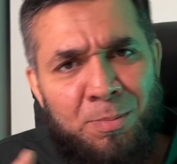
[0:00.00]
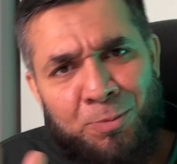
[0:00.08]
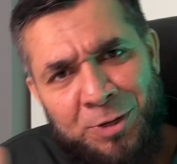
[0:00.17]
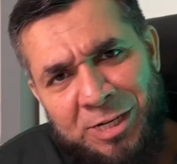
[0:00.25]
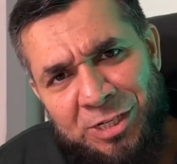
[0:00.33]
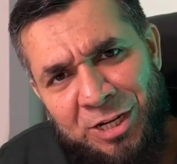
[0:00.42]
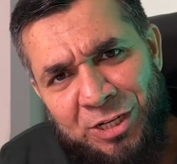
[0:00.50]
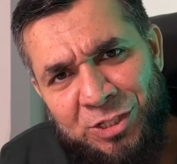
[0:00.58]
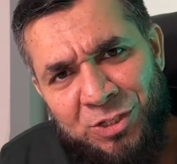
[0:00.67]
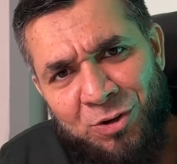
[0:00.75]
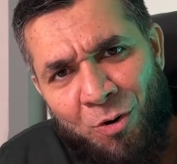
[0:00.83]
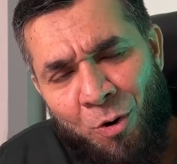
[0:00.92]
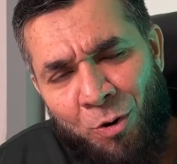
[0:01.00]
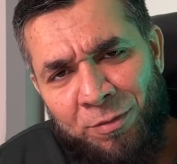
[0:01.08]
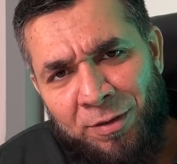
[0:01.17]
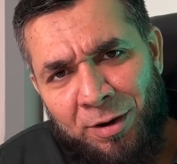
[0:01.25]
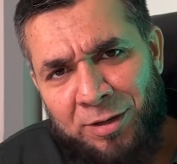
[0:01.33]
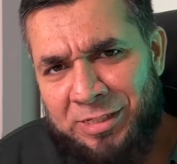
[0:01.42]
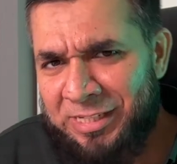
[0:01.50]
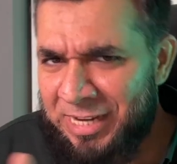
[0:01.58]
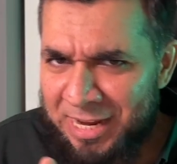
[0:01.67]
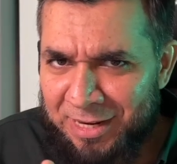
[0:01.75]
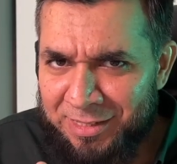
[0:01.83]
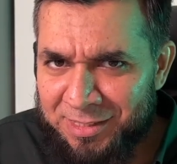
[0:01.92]
preteens or their
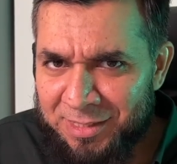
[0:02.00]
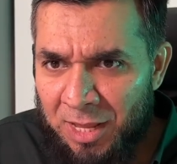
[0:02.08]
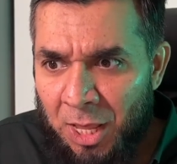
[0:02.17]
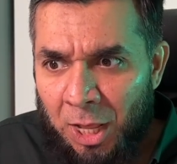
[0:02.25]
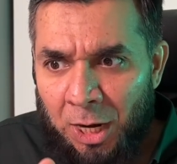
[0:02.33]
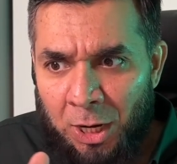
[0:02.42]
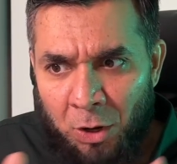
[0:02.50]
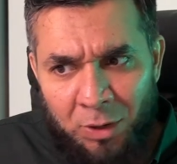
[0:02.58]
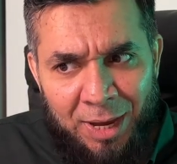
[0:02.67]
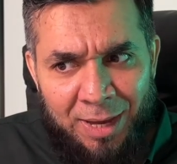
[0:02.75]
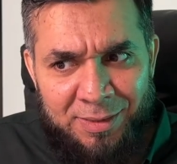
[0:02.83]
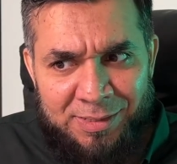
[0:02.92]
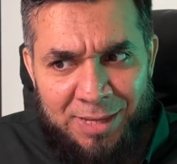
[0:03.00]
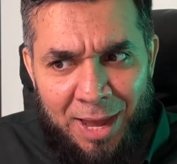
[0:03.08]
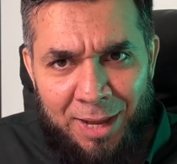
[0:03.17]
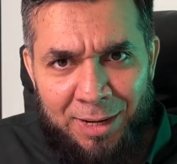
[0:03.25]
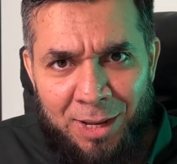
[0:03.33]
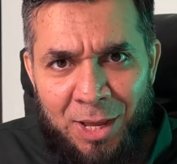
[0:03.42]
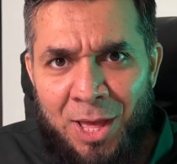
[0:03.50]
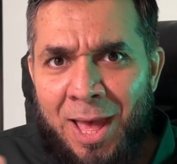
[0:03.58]
teens looking at this ad,